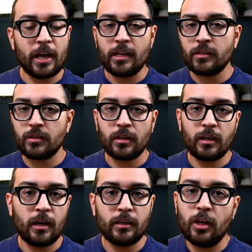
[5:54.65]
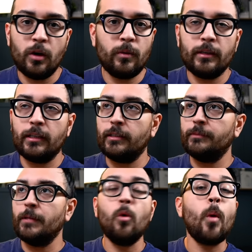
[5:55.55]
change
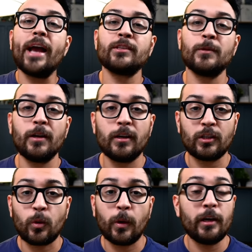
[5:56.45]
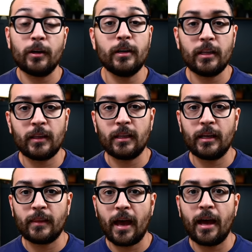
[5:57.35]
a wax ring on a toilet or anything
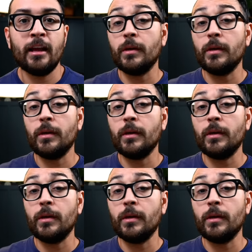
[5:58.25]
like that.